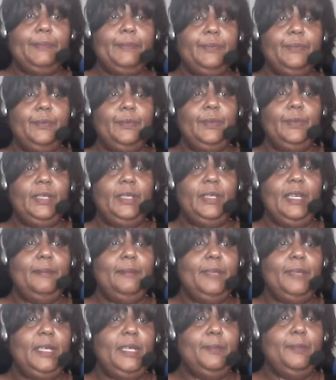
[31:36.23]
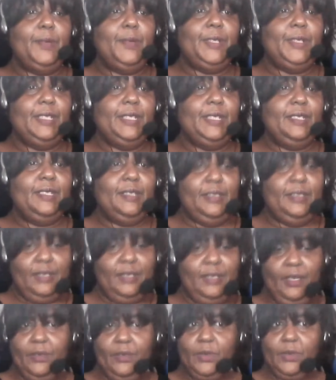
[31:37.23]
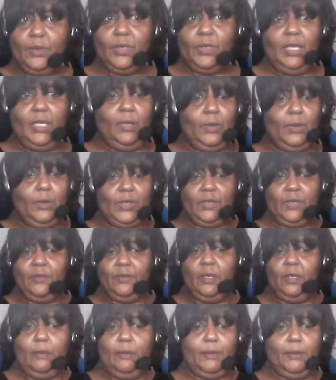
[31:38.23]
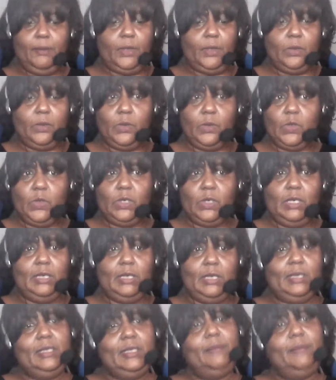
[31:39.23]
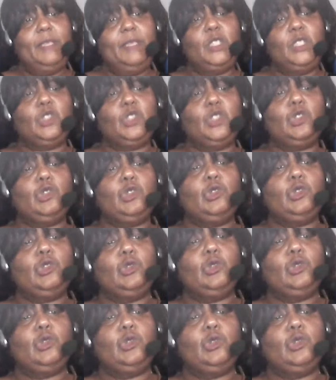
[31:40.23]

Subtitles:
Let me put in another sequence of numbers. Let me do